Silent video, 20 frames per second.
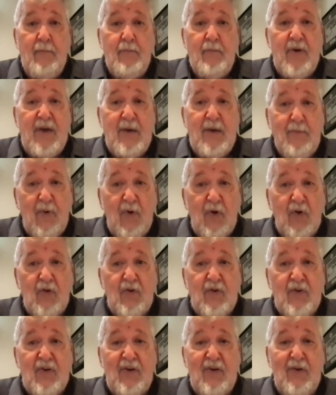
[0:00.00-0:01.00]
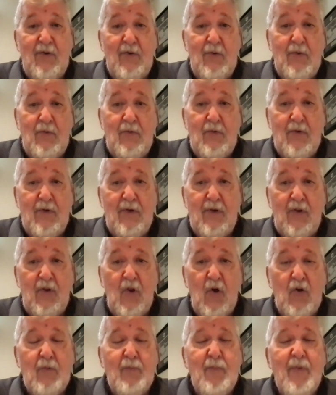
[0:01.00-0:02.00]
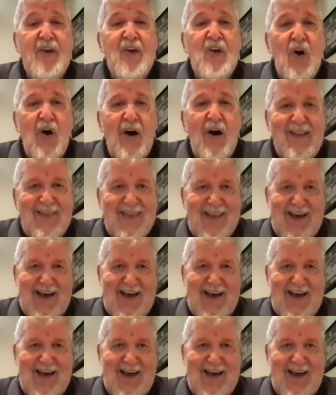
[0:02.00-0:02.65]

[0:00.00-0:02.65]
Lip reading: people to look beyond